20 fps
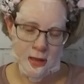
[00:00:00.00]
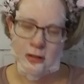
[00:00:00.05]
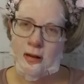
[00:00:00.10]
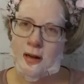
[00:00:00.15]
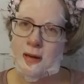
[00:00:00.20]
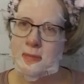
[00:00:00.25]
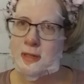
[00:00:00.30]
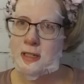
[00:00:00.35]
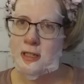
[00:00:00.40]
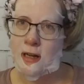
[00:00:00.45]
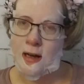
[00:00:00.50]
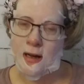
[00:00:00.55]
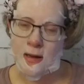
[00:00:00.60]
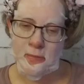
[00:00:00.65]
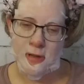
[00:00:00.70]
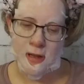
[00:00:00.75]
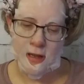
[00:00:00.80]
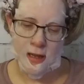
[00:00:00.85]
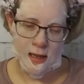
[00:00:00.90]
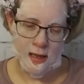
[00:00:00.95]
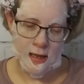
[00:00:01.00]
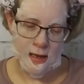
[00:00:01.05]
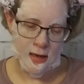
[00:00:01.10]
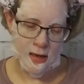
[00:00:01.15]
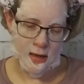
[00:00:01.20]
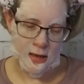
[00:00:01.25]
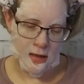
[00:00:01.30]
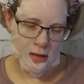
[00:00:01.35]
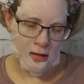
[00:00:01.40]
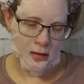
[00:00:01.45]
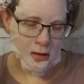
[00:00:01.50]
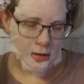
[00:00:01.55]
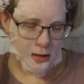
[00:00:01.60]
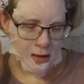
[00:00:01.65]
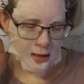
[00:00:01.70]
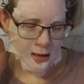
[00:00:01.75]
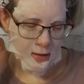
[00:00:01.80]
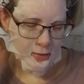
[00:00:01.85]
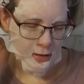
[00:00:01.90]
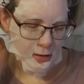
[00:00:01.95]
the Crème Shop, and you know I
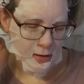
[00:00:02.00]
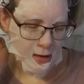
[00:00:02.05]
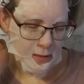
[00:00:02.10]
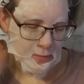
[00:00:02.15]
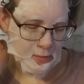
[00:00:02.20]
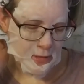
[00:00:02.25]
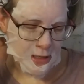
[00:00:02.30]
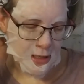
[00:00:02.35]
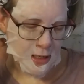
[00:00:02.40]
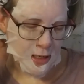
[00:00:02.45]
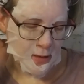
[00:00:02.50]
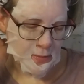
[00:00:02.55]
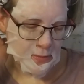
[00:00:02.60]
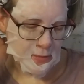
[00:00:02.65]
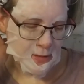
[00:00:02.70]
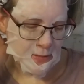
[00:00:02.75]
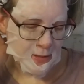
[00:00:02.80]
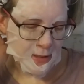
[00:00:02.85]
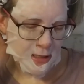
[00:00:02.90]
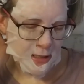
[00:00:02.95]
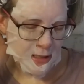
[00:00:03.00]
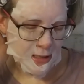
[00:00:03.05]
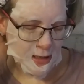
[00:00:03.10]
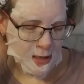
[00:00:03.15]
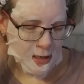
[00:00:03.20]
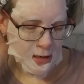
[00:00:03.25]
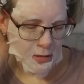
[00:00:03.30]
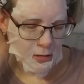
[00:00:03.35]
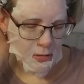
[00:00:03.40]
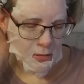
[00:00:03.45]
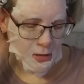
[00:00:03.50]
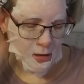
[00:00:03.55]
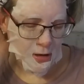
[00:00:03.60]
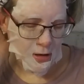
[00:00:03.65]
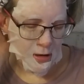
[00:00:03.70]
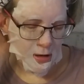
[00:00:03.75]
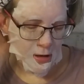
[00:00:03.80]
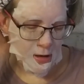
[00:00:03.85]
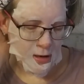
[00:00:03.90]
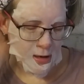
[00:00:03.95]
love the Crème Shop, especially their
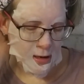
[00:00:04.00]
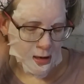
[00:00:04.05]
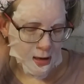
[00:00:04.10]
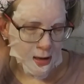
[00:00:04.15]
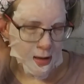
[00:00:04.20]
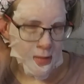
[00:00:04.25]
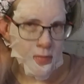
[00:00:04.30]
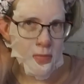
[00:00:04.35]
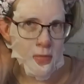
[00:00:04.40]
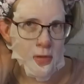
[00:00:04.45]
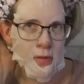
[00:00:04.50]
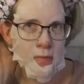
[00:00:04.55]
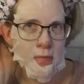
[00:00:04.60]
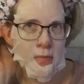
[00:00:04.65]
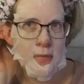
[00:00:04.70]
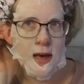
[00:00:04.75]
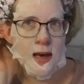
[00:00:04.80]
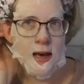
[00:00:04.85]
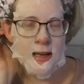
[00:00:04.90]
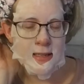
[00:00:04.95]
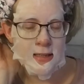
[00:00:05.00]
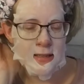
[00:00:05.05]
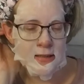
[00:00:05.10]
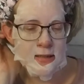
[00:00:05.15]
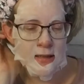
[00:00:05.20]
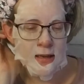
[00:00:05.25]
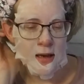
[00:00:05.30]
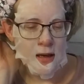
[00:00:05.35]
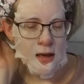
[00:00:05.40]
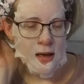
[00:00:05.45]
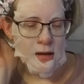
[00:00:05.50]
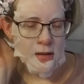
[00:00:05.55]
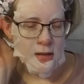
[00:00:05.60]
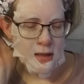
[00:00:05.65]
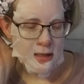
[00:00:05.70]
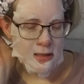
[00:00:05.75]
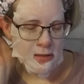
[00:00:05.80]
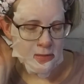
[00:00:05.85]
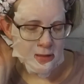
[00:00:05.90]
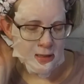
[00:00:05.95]
their um, masks.
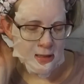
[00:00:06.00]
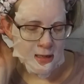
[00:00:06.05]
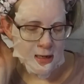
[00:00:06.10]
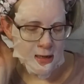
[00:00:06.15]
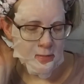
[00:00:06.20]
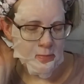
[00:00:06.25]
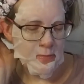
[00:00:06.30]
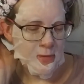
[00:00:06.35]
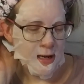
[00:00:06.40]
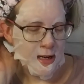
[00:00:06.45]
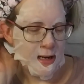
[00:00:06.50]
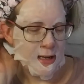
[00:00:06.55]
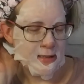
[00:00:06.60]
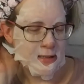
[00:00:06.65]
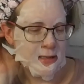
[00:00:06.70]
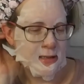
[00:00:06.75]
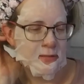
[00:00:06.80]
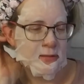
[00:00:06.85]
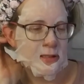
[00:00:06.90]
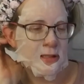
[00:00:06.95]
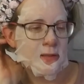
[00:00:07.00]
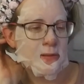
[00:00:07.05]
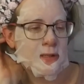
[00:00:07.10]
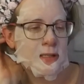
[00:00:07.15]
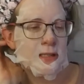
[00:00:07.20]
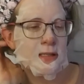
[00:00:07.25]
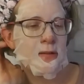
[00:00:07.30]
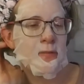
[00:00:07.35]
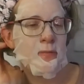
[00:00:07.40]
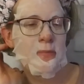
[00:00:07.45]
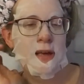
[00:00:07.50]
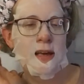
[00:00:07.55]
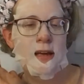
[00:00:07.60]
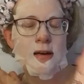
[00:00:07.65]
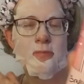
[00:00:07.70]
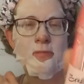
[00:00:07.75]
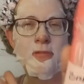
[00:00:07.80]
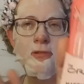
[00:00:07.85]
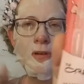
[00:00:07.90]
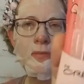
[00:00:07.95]
This wasn't a mask, this was
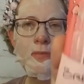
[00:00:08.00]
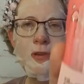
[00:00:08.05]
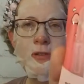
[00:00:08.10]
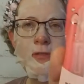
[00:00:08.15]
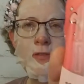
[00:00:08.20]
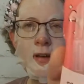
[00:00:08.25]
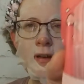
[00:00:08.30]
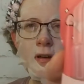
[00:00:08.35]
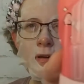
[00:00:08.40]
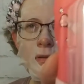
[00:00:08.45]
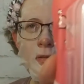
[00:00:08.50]
makeup removing